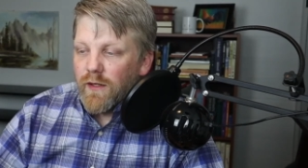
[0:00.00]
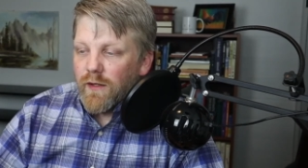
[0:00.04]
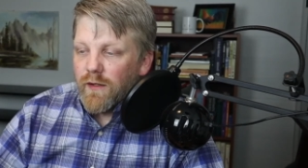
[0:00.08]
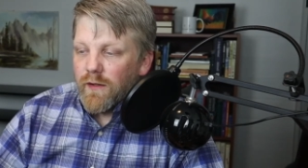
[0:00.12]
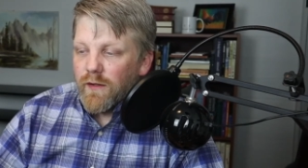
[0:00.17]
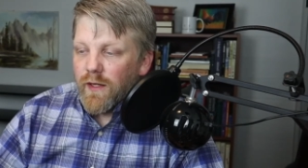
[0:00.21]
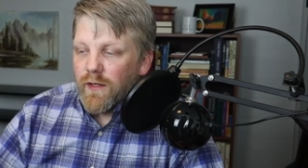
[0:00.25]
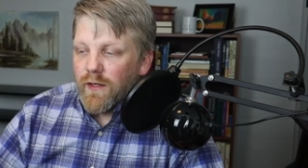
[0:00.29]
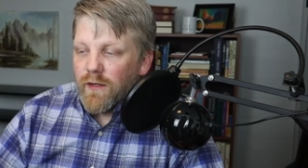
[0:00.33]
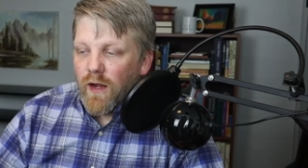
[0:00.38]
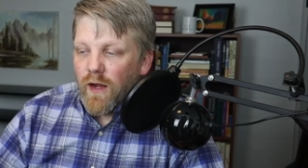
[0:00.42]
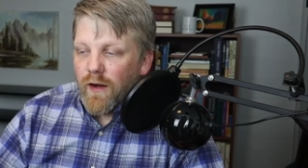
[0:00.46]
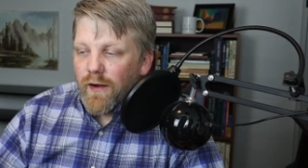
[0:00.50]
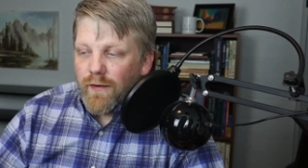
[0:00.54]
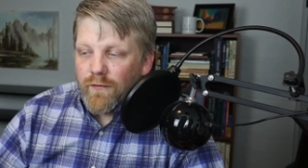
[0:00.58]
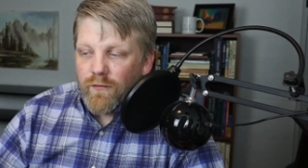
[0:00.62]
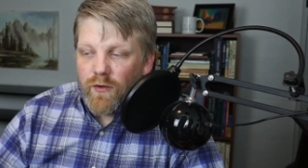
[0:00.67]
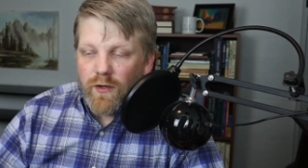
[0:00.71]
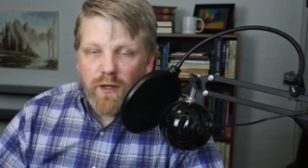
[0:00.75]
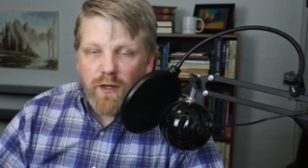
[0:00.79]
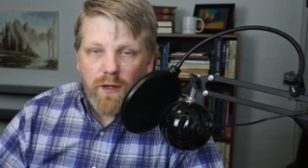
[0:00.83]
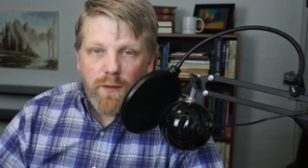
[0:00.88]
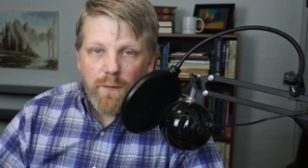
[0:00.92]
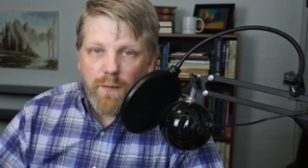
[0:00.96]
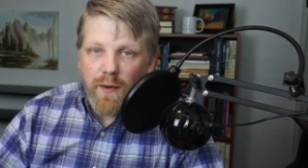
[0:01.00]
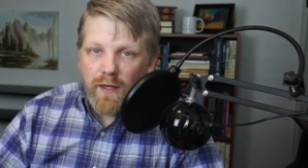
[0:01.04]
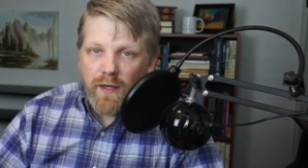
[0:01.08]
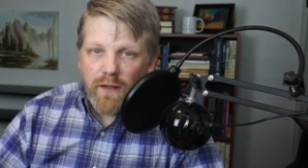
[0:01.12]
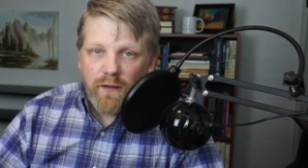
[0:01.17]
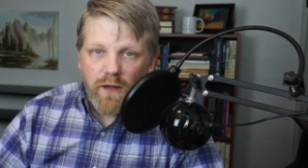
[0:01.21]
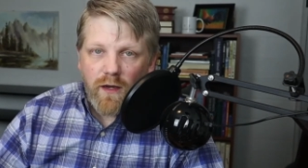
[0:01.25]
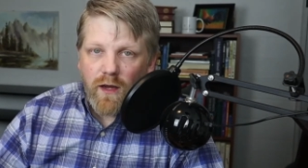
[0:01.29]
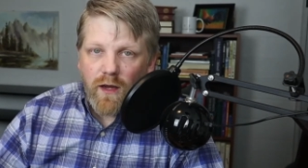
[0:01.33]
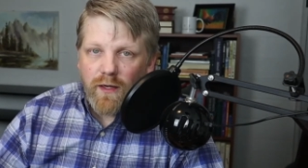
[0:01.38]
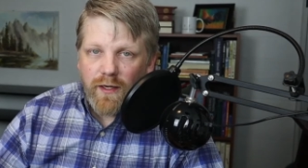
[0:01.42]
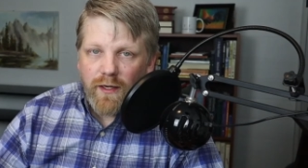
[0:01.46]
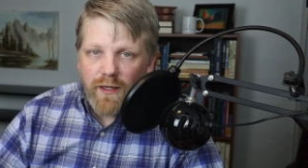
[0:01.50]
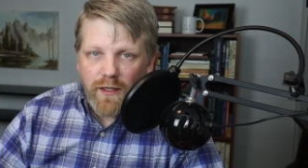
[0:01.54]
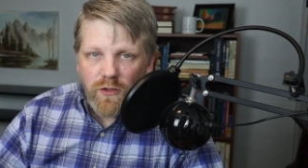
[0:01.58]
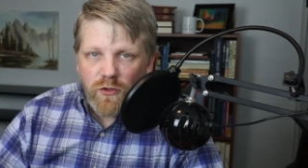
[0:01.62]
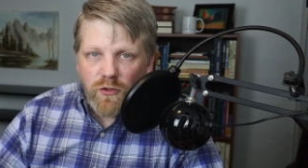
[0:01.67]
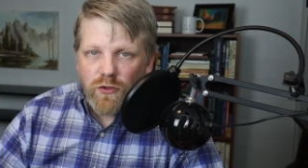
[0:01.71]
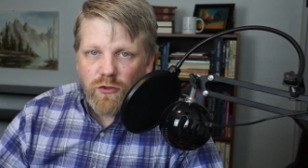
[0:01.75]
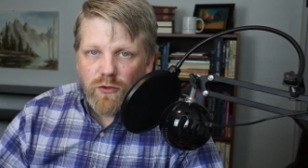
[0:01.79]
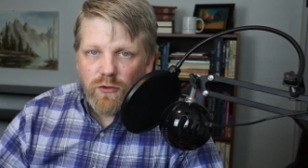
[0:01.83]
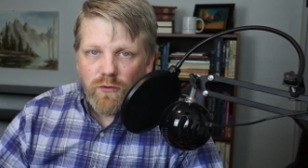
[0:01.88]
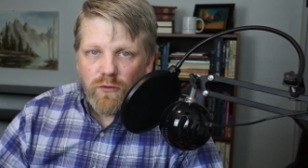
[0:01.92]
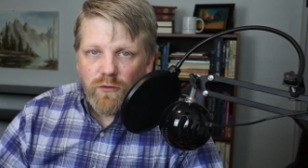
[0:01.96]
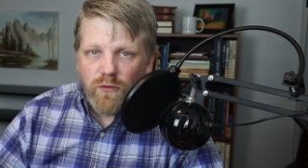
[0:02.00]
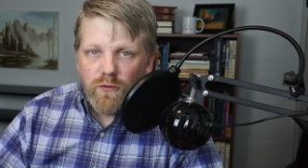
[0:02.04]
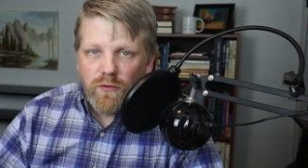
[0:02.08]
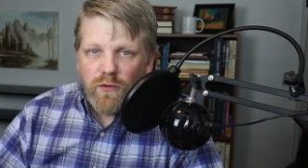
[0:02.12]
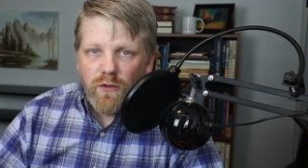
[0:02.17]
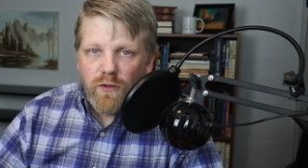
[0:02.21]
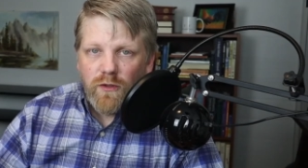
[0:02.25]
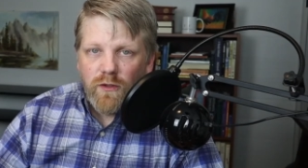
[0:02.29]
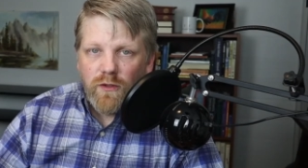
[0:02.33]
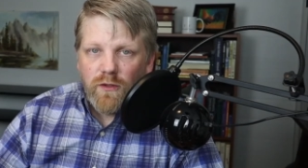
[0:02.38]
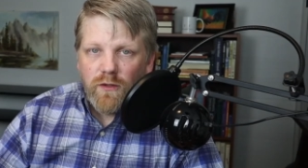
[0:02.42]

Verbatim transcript: that not every command God issues